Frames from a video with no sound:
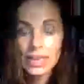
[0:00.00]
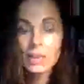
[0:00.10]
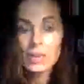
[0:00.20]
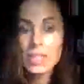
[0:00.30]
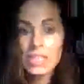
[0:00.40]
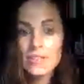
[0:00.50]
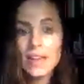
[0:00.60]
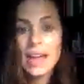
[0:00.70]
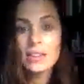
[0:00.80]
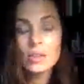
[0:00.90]
Can receive
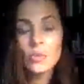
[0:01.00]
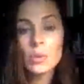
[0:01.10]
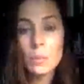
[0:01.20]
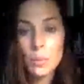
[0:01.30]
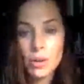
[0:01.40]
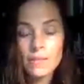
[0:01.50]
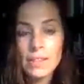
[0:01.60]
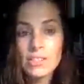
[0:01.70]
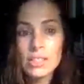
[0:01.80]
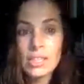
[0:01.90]
it as a
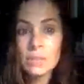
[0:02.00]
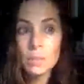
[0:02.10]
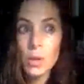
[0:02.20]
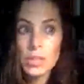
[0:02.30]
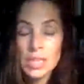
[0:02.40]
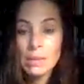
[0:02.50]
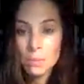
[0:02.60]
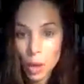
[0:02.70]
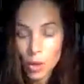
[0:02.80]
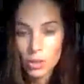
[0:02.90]
privilege that some
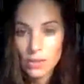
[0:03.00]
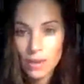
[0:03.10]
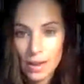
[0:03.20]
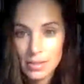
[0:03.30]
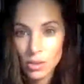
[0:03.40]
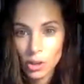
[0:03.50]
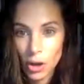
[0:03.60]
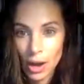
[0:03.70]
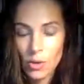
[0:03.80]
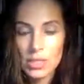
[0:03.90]
part of us or
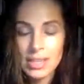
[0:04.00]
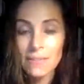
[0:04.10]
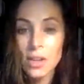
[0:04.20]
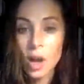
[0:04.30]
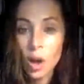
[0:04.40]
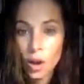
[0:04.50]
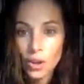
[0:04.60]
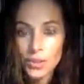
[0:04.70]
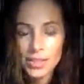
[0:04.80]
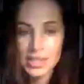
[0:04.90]
our higher self
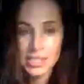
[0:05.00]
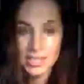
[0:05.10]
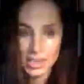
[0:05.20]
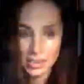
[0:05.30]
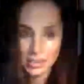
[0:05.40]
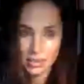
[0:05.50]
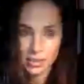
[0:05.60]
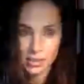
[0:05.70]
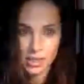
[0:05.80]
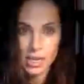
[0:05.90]
called this in.
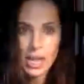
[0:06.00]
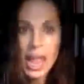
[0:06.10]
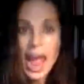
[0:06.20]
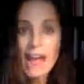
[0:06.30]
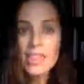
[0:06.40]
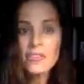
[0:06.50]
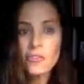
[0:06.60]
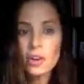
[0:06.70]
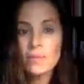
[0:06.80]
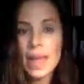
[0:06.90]
And then
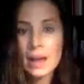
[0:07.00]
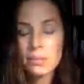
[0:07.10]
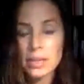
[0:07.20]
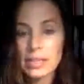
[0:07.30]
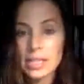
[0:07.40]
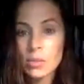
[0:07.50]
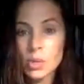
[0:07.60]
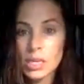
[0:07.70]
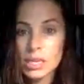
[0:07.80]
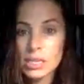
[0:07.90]
from that place, can
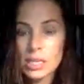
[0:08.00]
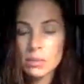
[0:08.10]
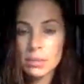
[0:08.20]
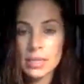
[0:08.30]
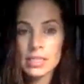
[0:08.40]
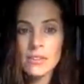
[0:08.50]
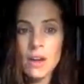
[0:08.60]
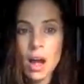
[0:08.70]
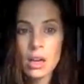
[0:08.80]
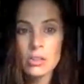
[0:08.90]
we get to the place of
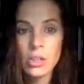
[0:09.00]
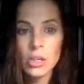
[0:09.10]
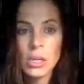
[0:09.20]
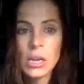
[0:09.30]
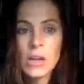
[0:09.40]
honor